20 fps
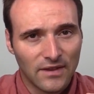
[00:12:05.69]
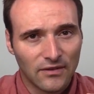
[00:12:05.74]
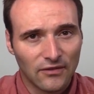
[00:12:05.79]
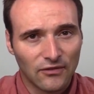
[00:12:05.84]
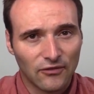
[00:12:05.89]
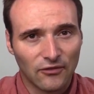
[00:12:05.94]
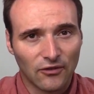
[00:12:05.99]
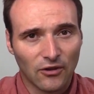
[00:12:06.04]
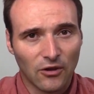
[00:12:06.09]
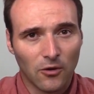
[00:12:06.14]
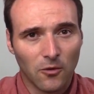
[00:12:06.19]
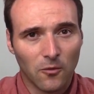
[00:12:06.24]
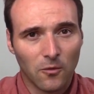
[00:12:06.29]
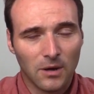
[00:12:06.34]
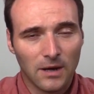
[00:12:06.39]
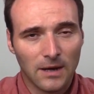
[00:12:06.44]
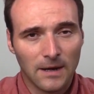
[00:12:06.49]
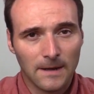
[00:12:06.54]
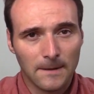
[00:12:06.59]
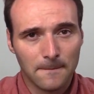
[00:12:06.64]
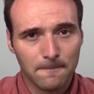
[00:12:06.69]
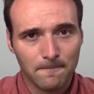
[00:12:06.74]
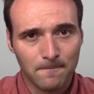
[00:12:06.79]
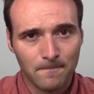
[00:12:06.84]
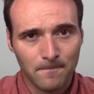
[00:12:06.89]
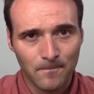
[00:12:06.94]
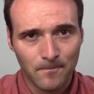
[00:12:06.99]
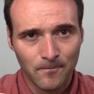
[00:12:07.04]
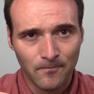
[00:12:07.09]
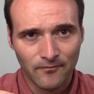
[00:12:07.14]
So uh,
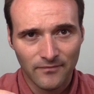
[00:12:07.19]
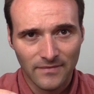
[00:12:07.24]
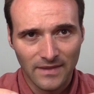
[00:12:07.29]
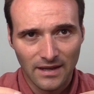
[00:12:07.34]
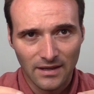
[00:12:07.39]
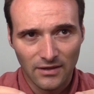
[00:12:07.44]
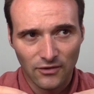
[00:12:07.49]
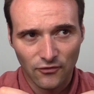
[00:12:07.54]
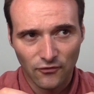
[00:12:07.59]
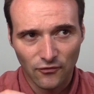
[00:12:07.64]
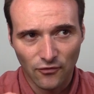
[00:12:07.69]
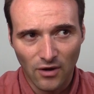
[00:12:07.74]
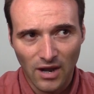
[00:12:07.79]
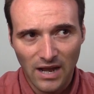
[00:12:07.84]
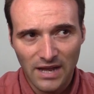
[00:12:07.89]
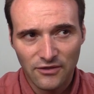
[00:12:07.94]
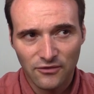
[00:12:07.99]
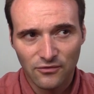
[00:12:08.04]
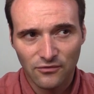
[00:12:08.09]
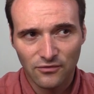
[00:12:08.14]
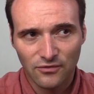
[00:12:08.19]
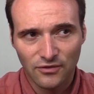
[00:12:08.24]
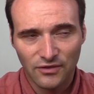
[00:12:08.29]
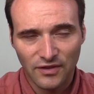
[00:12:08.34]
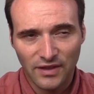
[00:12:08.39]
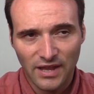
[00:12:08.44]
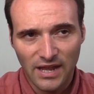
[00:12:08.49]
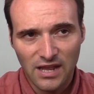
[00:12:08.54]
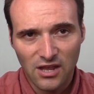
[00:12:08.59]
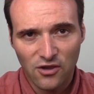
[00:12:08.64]
try to
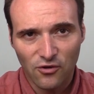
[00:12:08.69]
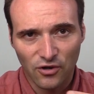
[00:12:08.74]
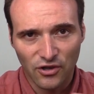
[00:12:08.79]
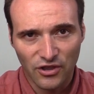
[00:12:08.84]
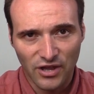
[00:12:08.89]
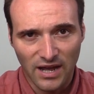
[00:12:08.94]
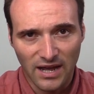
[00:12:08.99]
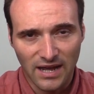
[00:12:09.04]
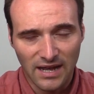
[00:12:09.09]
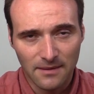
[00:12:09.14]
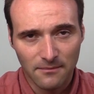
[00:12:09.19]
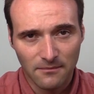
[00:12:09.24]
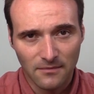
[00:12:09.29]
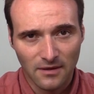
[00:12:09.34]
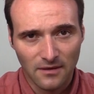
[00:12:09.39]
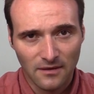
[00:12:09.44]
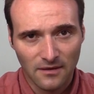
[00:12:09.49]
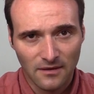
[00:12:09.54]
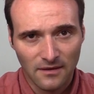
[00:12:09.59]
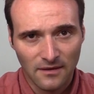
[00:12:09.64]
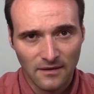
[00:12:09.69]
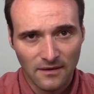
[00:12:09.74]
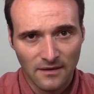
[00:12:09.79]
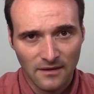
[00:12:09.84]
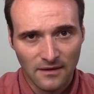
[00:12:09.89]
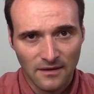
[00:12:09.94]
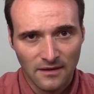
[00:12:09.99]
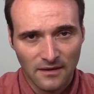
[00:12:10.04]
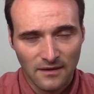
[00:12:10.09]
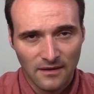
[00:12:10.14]
take your time
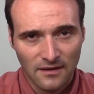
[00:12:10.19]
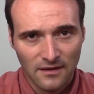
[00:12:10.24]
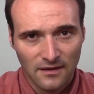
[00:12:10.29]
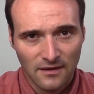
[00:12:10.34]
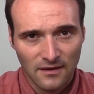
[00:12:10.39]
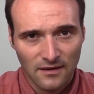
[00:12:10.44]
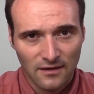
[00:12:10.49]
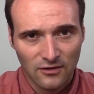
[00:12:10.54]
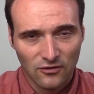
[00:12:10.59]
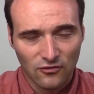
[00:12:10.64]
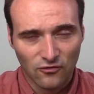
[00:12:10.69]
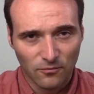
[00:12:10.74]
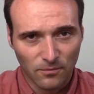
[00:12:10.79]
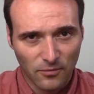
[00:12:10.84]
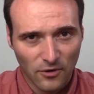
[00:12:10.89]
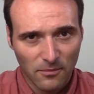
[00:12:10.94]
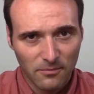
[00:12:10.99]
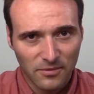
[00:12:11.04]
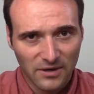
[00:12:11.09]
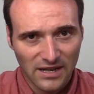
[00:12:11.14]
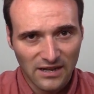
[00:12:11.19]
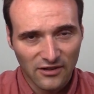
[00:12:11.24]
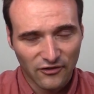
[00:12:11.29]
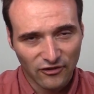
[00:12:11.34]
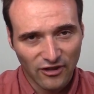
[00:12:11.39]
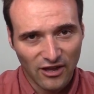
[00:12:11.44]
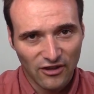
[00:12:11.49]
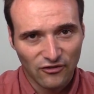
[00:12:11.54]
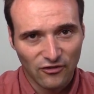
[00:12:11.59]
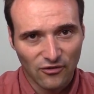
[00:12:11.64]
to properly
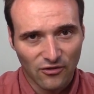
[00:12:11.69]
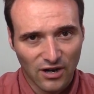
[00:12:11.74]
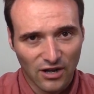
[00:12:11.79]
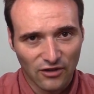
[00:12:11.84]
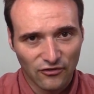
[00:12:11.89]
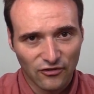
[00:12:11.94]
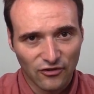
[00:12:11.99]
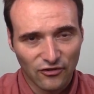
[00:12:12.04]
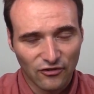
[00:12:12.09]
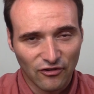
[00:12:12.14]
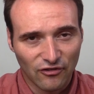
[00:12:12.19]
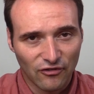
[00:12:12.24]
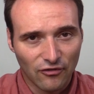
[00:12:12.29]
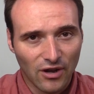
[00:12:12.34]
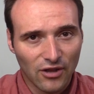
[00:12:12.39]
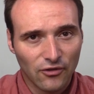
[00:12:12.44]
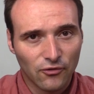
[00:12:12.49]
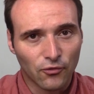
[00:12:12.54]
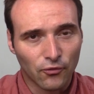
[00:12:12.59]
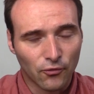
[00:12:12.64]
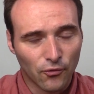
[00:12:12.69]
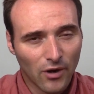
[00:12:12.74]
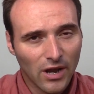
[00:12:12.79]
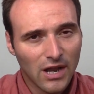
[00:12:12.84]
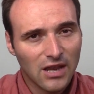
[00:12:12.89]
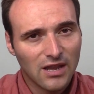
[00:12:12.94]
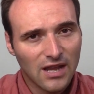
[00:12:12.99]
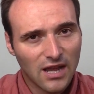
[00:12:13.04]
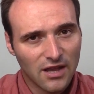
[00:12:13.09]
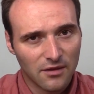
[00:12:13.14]
assess your answers and try to
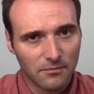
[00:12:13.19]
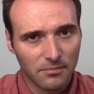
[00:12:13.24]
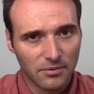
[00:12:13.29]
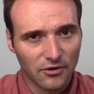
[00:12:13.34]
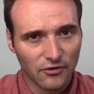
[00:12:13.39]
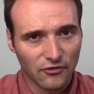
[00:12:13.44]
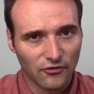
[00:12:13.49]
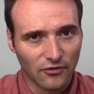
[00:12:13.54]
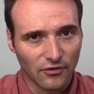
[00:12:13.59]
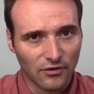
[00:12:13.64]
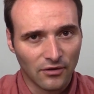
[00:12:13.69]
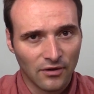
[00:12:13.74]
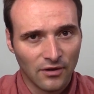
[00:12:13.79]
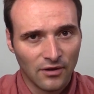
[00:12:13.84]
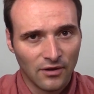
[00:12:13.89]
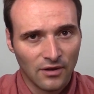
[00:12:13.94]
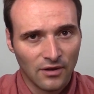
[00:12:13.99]
train the other person